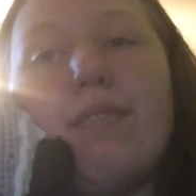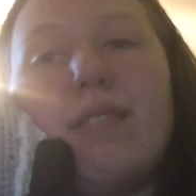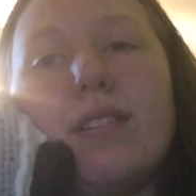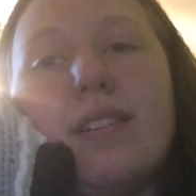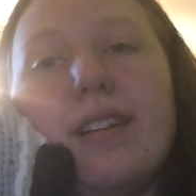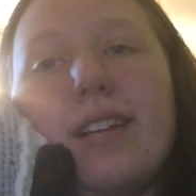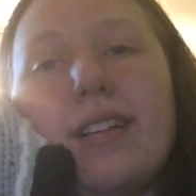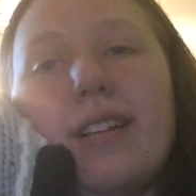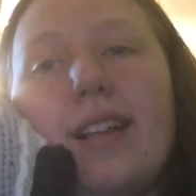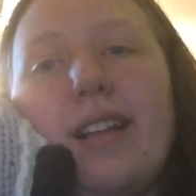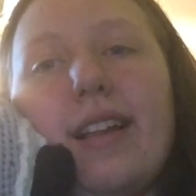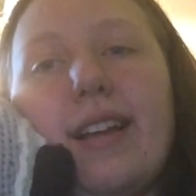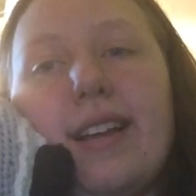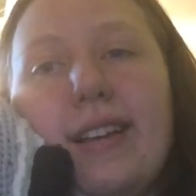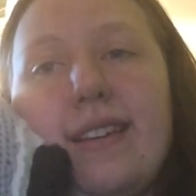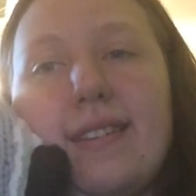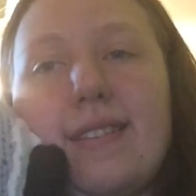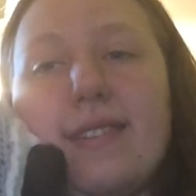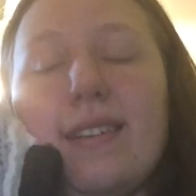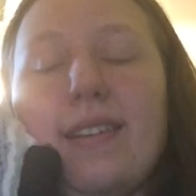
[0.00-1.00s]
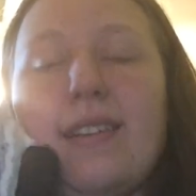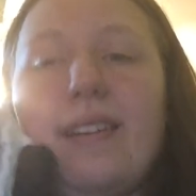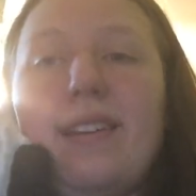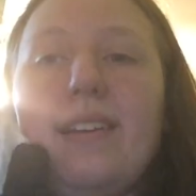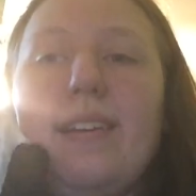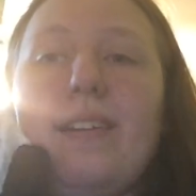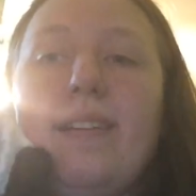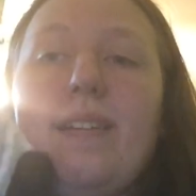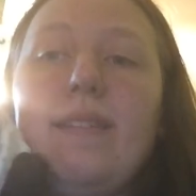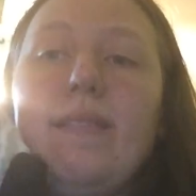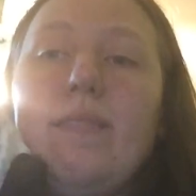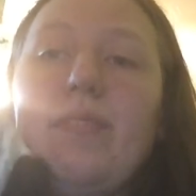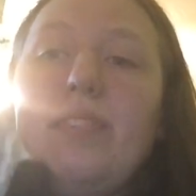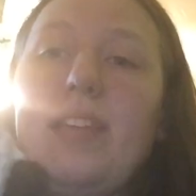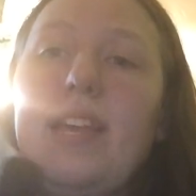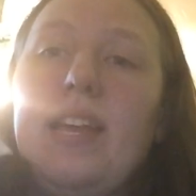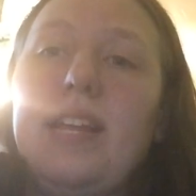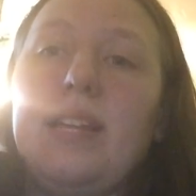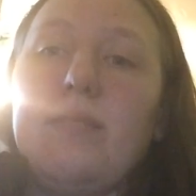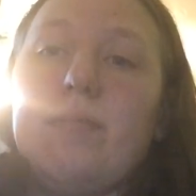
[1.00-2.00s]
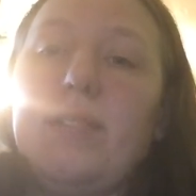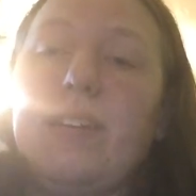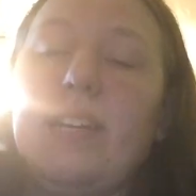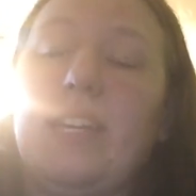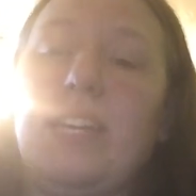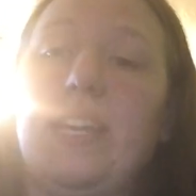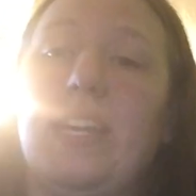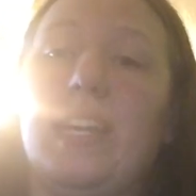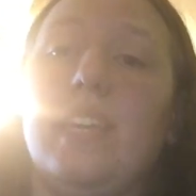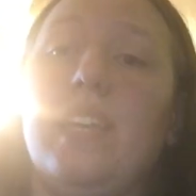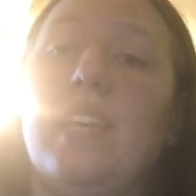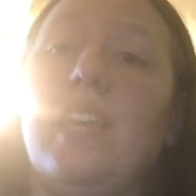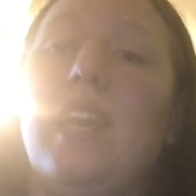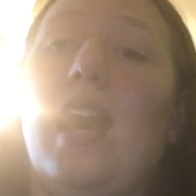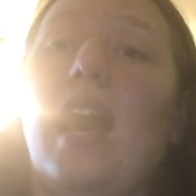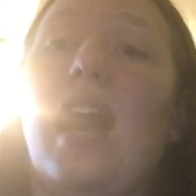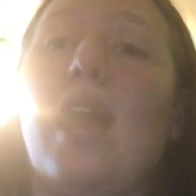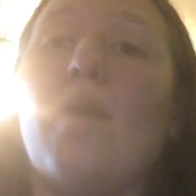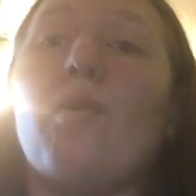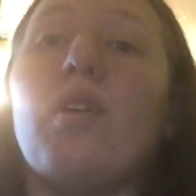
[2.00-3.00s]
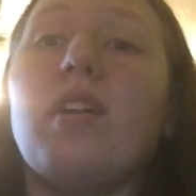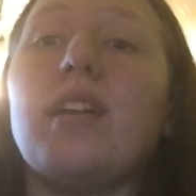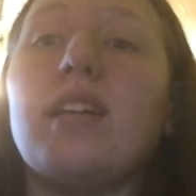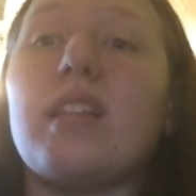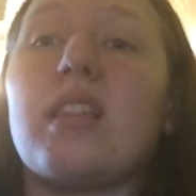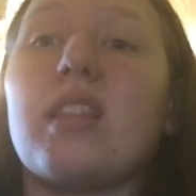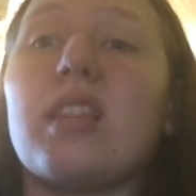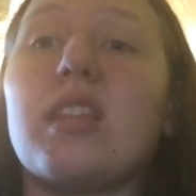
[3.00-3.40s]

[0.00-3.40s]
her nonetheless. Anyway, I want to